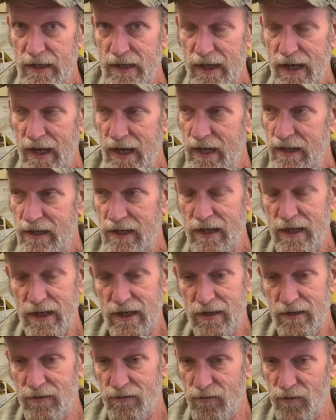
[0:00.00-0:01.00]
And
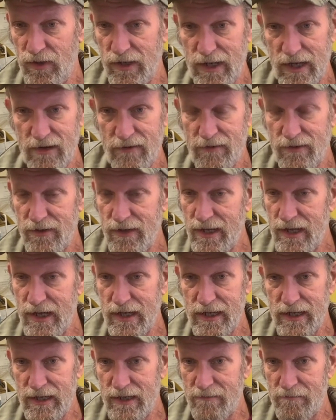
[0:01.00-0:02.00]
then whenever
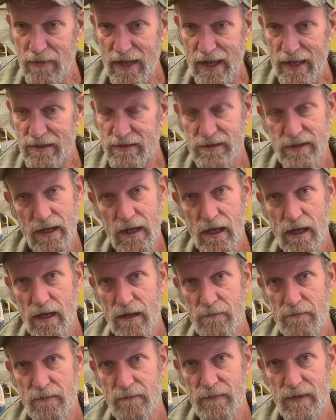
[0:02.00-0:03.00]
they get amassed up